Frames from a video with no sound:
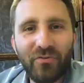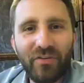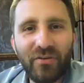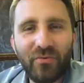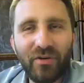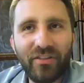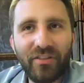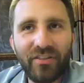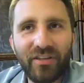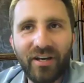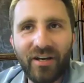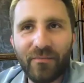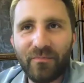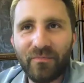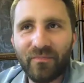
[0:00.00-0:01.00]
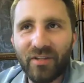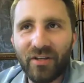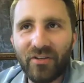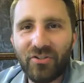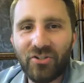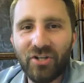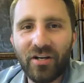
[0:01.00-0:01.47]
movie with
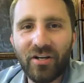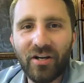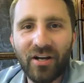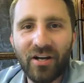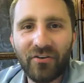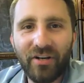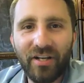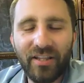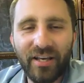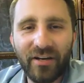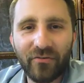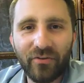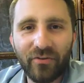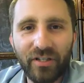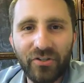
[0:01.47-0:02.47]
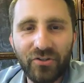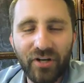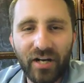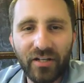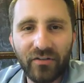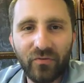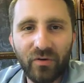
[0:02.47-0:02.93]
Sean Connery and that really
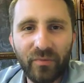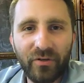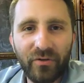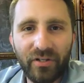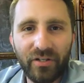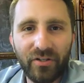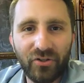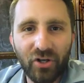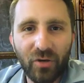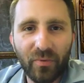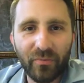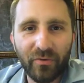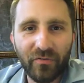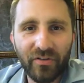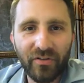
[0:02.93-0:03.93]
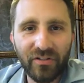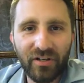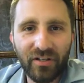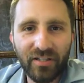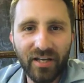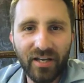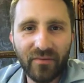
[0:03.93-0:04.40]
attractive woman who didn't show up in movies in a
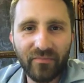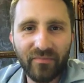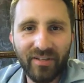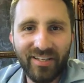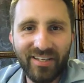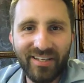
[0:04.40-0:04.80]
long time?